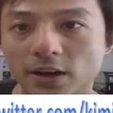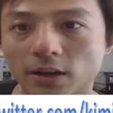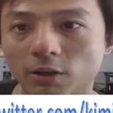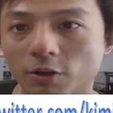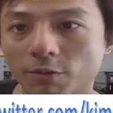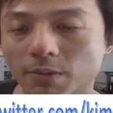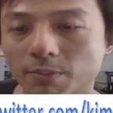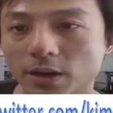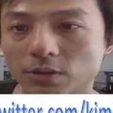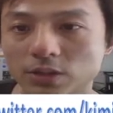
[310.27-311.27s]
lot of
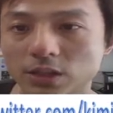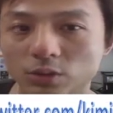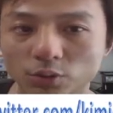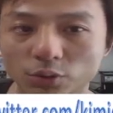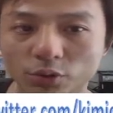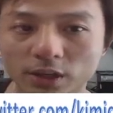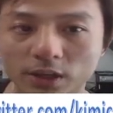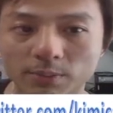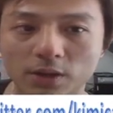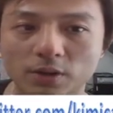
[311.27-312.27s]
people are using Luno
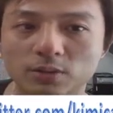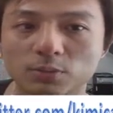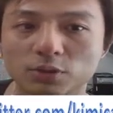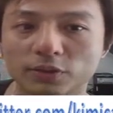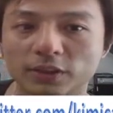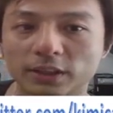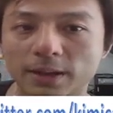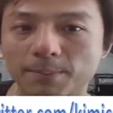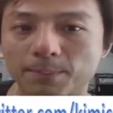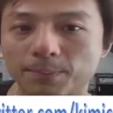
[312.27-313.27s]
here because most of the
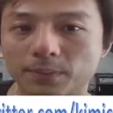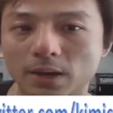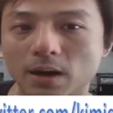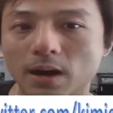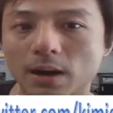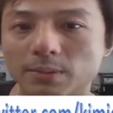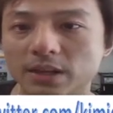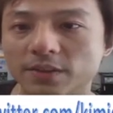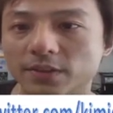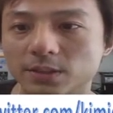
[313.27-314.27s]
time, I
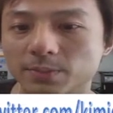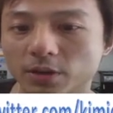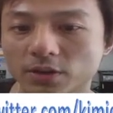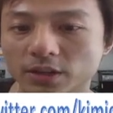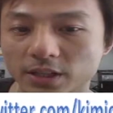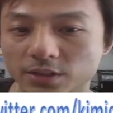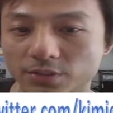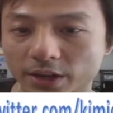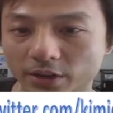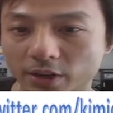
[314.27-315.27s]
believe it's because it's
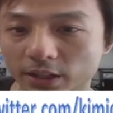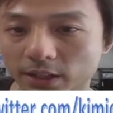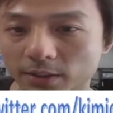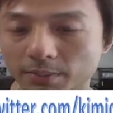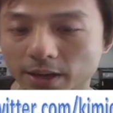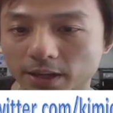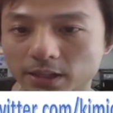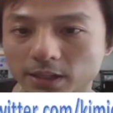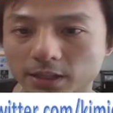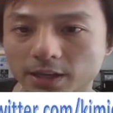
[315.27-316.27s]
regulated by
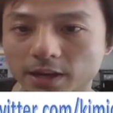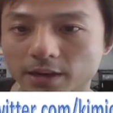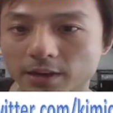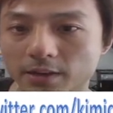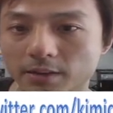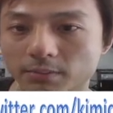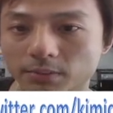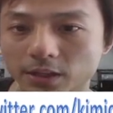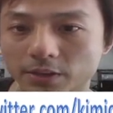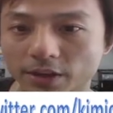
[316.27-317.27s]
the
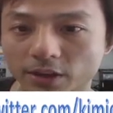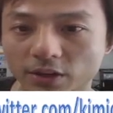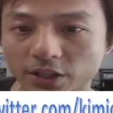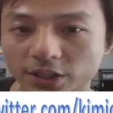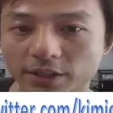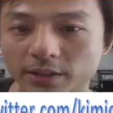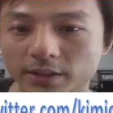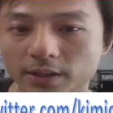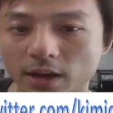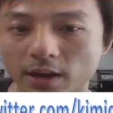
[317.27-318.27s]
regulation
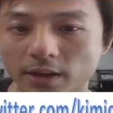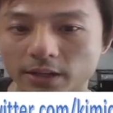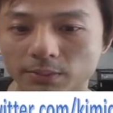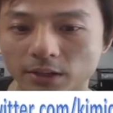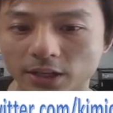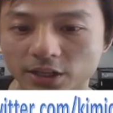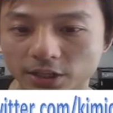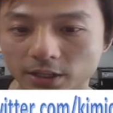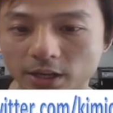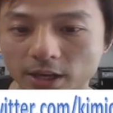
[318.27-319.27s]
in
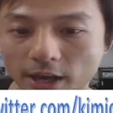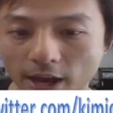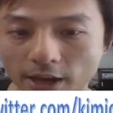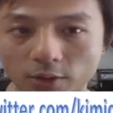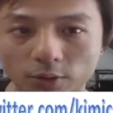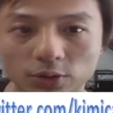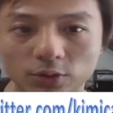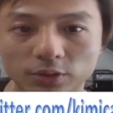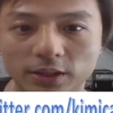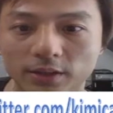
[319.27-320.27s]
Malaysia, and
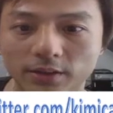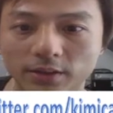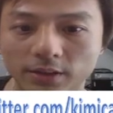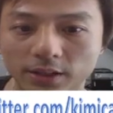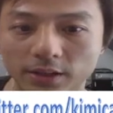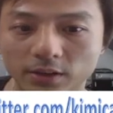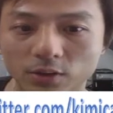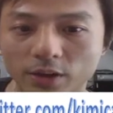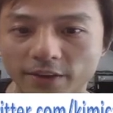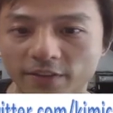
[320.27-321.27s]
also the
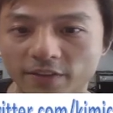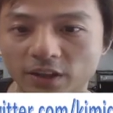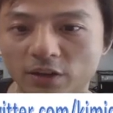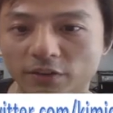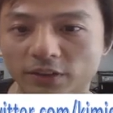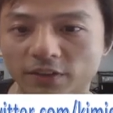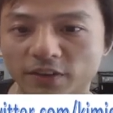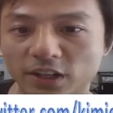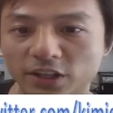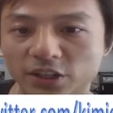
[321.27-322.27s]
look and feel of the
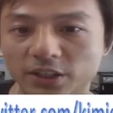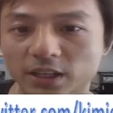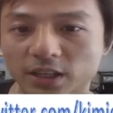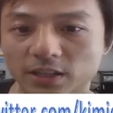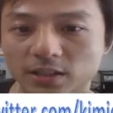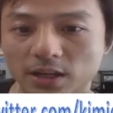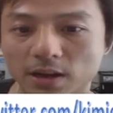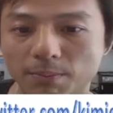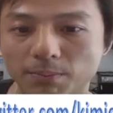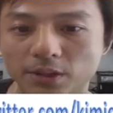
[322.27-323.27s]
function is
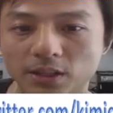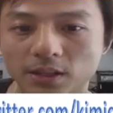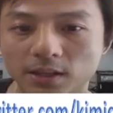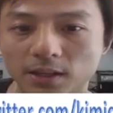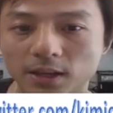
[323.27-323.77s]
pretty